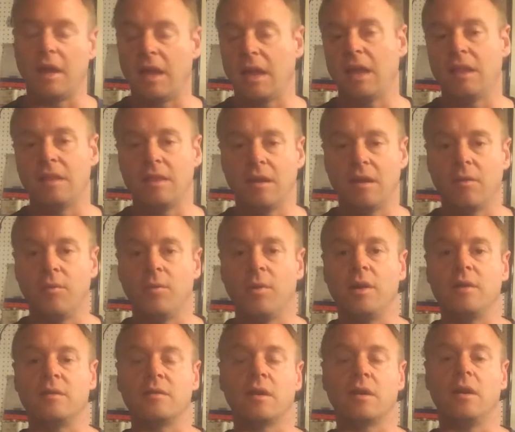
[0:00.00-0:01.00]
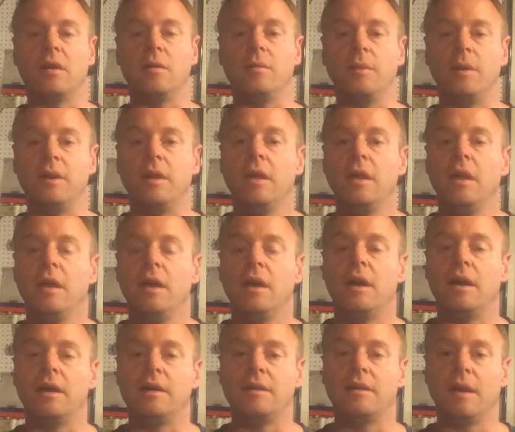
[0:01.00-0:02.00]
I can't think of what it's called, but
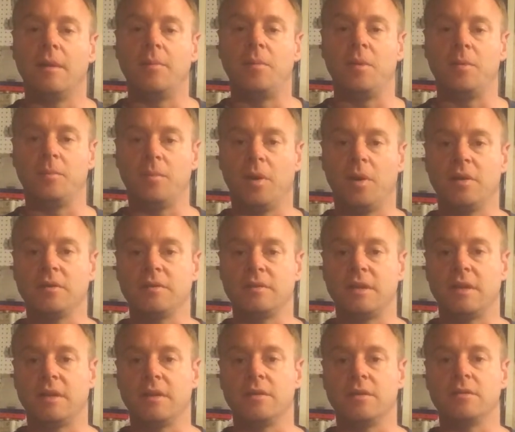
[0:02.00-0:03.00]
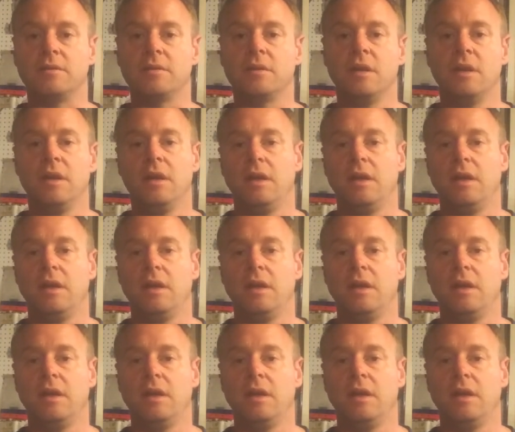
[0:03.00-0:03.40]
uh, type in Paul Sellers